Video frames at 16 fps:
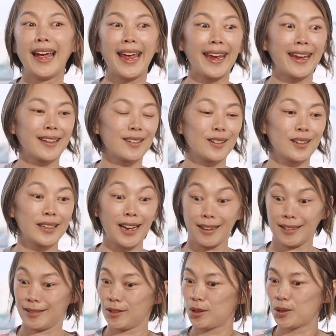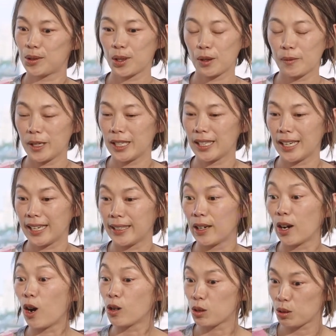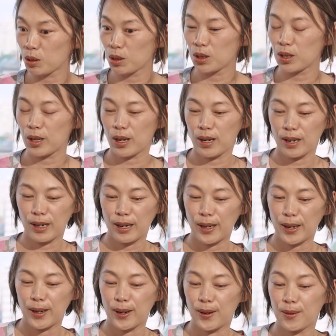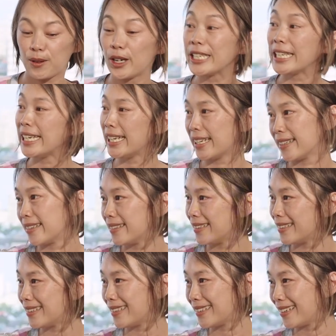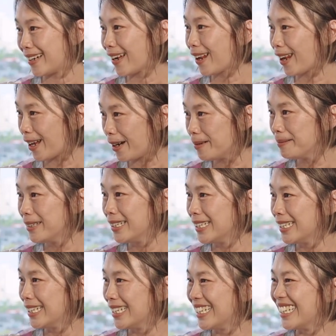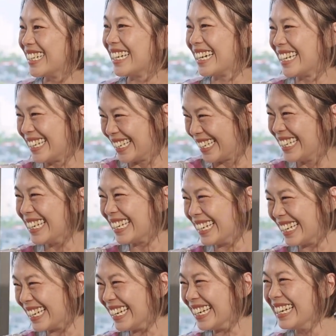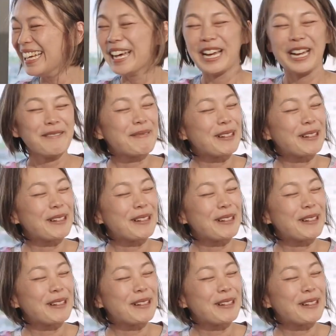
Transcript: And so many, and also a running club. Oh, that's not for me. Okay.